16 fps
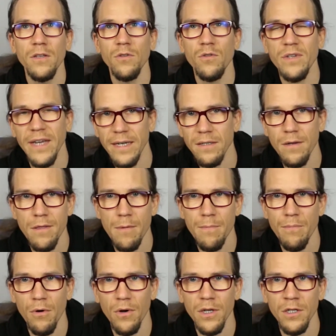you get to the
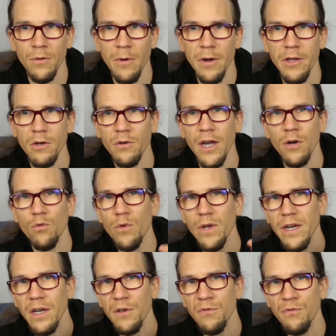point where you can
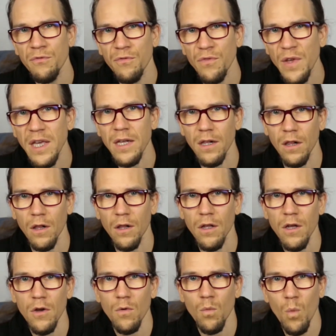really feel
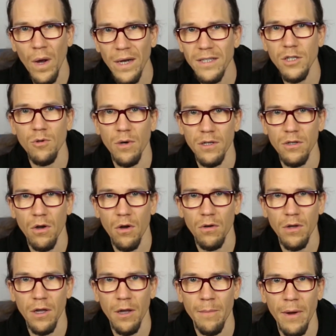what you are
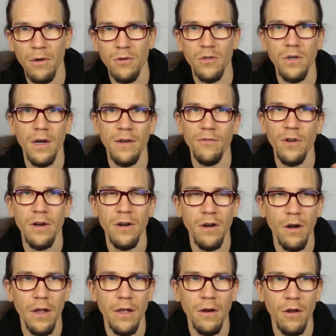talking about. You have an,
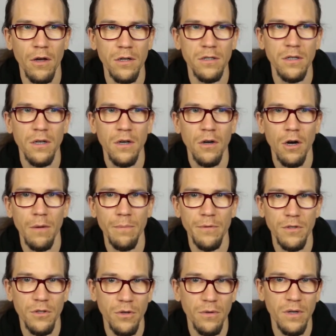a lot
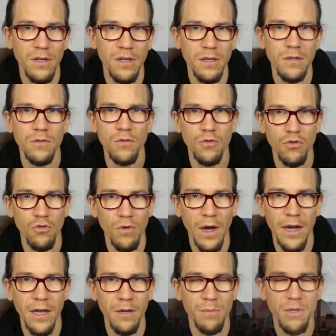opportunities to
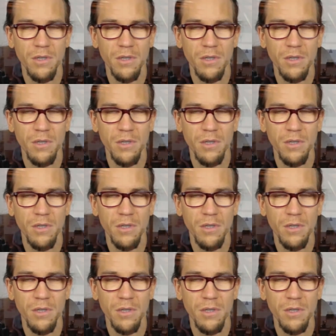try it